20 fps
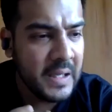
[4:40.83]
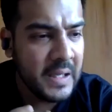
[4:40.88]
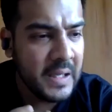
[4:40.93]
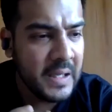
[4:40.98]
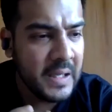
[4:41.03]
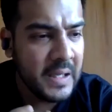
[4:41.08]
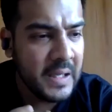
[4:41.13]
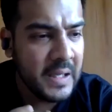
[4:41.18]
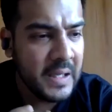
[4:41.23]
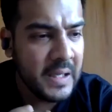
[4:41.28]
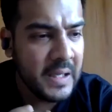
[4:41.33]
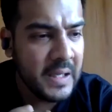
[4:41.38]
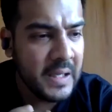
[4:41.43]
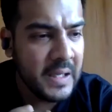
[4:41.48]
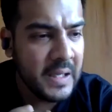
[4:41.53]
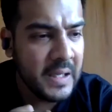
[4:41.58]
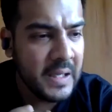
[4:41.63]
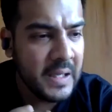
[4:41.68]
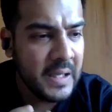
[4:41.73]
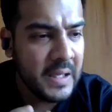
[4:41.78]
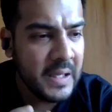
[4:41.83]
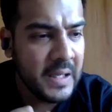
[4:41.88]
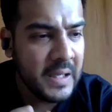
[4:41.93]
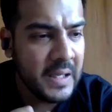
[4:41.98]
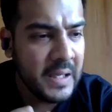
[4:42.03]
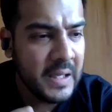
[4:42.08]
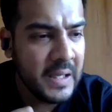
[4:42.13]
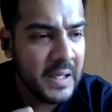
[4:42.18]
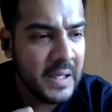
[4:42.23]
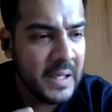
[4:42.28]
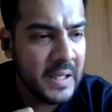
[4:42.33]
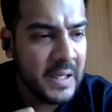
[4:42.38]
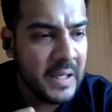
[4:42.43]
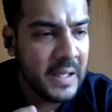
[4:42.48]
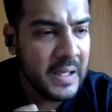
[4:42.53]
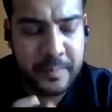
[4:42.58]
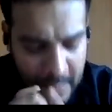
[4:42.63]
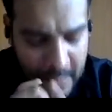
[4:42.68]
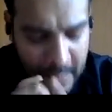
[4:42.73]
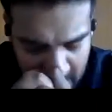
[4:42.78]
that's actually a good question.
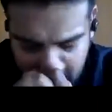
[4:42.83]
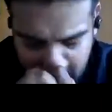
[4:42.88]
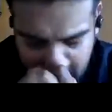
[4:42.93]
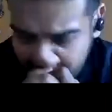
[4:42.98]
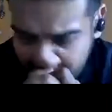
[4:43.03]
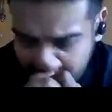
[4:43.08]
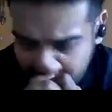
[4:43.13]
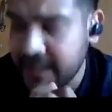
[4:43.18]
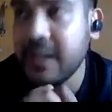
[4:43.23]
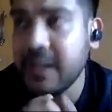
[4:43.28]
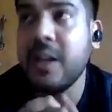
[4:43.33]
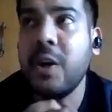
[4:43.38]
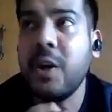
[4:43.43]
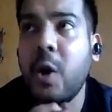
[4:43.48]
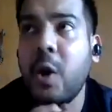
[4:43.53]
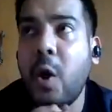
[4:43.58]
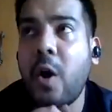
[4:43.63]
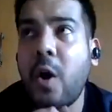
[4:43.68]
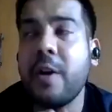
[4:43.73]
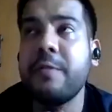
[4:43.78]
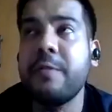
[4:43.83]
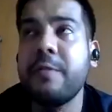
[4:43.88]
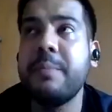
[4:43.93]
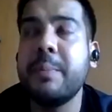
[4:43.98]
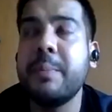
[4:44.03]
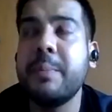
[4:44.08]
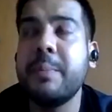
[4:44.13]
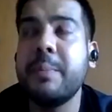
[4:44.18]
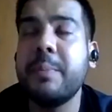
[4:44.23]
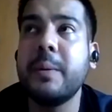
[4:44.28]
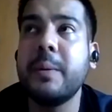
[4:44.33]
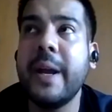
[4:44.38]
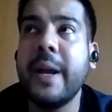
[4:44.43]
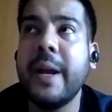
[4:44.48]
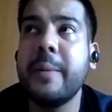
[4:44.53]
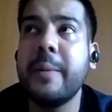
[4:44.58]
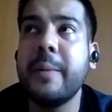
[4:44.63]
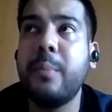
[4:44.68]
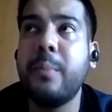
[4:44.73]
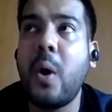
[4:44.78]
I think a lot of people
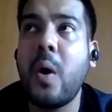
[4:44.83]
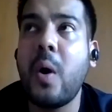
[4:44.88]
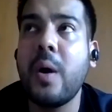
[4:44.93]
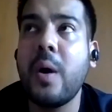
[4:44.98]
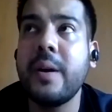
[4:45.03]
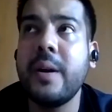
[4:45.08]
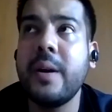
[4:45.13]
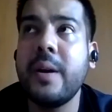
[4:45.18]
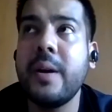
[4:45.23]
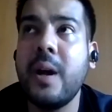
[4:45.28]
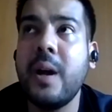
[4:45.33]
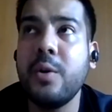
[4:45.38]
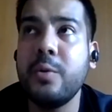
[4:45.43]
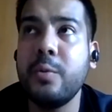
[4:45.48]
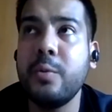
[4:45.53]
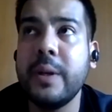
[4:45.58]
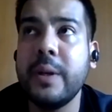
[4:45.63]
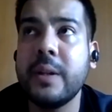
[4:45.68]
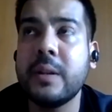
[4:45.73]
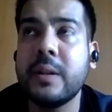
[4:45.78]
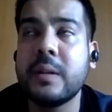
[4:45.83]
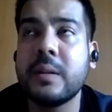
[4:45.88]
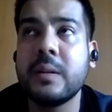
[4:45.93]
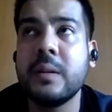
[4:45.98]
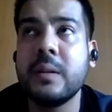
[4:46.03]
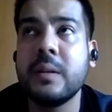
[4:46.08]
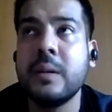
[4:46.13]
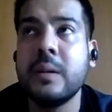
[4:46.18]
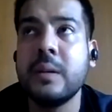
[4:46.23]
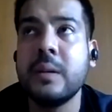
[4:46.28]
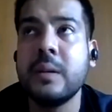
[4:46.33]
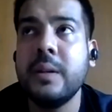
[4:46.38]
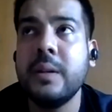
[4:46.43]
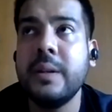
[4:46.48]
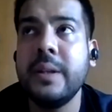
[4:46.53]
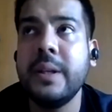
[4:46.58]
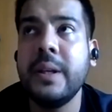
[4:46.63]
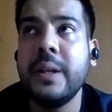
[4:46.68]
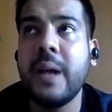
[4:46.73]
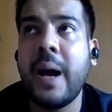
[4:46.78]
get bogged down with
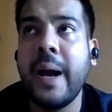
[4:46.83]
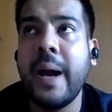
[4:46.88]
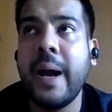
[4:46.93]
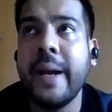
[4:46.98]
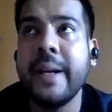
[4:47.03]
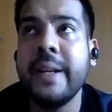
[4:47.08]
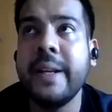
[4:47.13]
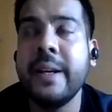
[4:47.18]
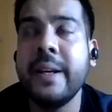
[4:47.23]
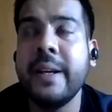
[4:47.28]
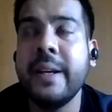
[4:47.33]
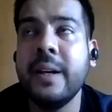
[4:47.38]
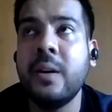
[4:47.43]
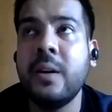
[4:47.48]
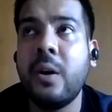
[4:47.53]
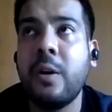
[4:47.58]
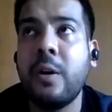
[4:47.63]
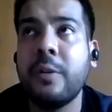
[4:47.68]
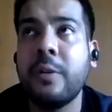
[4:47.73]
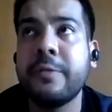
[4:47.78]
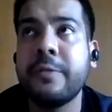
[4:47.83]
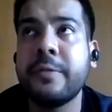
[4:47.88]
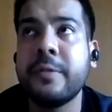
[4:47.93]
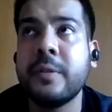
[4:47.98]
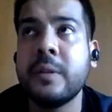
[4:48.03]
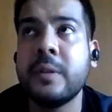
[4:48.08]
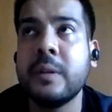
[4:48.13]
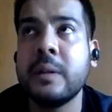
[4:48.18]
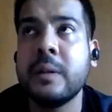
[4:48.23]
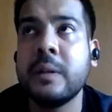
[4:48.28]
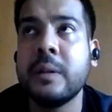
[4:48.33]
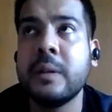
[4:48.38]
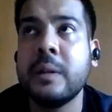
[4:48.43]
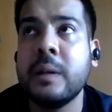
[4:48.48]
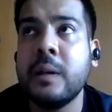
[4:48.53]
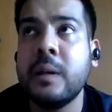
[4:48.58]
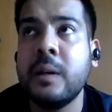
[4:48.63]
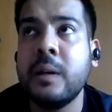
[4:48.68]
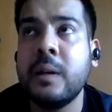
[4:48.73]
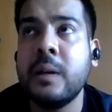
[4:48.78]
the idea of
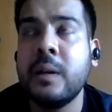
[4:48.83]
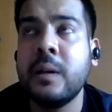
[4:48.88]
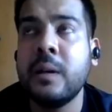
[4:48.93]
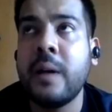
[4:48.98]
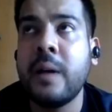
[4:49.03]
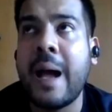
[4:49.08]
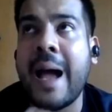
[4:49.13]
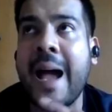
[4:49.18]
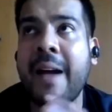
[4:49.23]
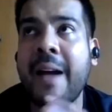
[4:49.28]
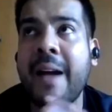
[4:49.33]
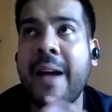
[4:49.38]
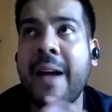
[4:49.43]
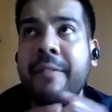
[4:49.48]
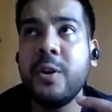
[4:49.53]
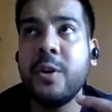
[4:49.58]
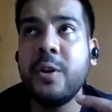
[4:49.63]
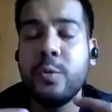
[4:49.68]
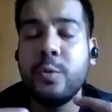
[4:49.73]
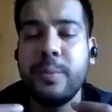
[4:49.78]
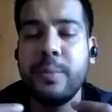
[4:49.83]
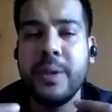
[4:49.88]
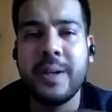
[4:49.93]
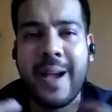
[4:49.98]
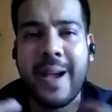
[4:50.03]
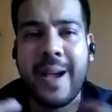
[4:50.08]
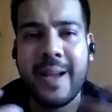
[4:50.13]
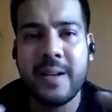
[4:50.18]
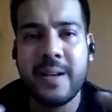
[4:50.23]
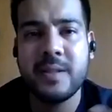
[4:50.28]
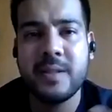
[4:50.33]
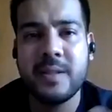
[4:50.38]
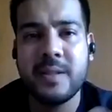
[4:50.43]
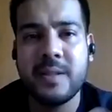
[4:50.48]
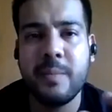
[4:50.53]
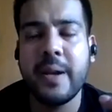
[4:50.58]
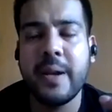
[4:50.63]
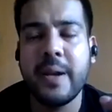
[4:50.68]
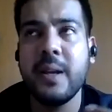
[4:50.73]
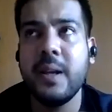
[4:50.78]
having to be
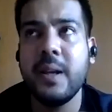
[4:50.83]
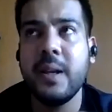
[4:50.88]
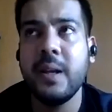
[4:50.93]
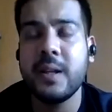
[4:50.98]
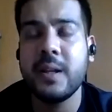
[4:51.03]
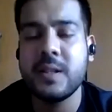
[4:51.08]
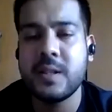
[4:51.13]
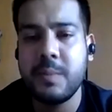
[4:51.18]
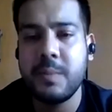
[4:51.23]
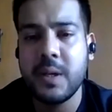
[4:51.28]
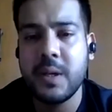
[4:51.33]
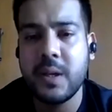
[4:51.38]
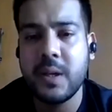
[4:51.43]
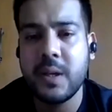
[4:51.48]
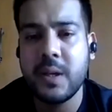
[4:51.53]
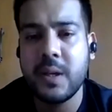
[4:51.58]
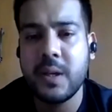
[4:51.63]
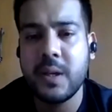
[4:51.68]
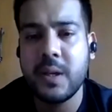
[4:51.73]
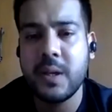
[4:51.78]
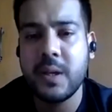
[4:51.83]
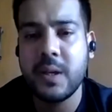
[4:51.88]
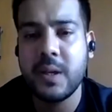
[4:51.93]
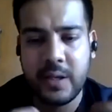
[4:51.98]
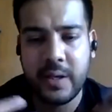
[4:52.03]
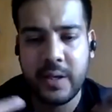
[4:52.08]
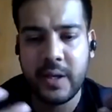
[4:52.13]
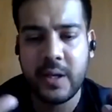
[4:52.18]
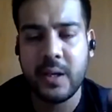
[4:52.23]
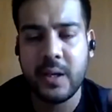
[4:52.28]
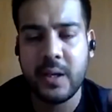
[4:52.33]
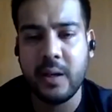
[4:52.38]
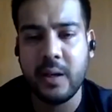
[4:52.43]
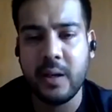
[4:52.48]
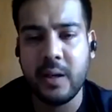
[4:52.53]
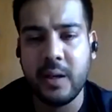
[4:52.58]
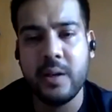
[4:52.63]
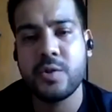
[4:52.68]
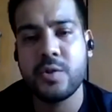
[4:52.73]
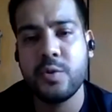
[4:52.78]
charismatic and speaking really great
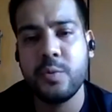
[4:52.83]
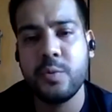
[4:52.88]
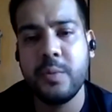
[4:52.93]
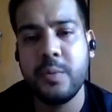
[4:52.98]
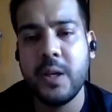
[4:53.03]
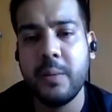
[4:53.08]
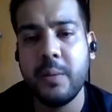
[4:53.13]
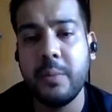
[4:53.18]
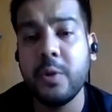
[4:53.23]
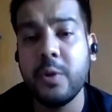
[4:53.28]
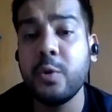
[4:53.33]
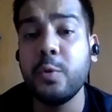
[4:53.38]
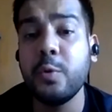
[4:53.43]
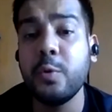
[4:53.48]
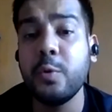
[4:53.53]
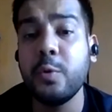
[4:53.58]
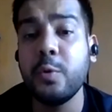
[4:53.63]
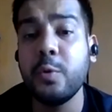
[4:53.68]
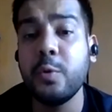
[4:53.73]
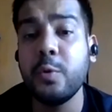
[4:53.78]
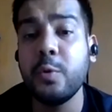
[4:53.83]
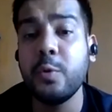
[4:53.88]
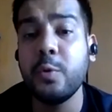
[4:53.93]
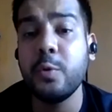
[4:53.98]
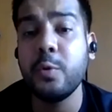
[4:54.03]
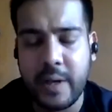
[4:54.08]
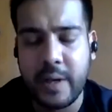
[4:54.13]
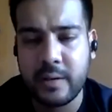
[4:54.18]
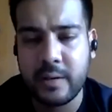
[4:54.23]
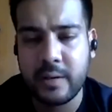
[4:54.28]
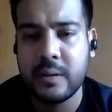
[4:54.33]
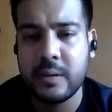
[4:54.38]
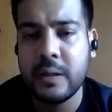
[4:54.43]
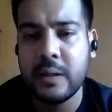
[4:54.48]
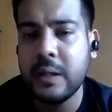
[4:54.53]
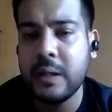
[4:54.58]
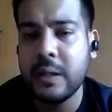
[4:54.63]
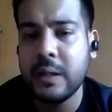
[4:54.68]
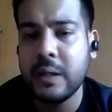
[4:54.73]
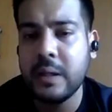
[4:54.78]
English to be able to present well.
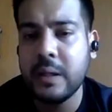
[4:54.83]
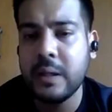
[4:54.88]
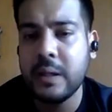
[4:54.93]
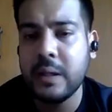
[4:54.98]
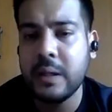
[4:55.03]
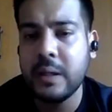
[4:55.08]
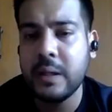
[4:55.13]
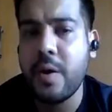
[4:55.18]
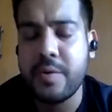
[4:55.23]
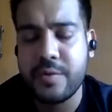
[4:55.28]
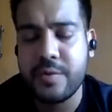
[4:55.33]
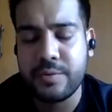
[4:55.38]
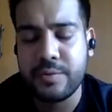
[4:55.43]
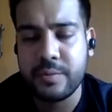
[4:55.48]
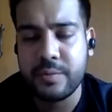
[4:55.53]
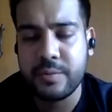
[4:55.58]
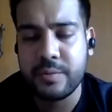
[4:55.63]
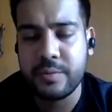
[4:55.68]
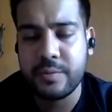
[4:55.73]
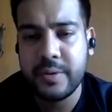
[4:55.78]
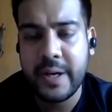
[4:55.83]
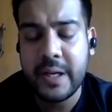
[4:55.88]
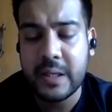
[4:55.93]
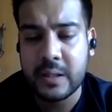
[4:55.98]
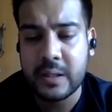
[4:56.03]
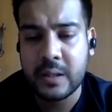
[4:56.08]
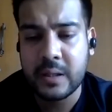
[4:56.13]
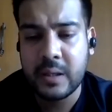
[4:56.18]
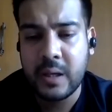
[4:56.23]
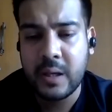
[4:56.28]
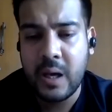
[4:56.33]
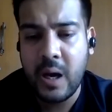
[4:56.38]
That's not true, right?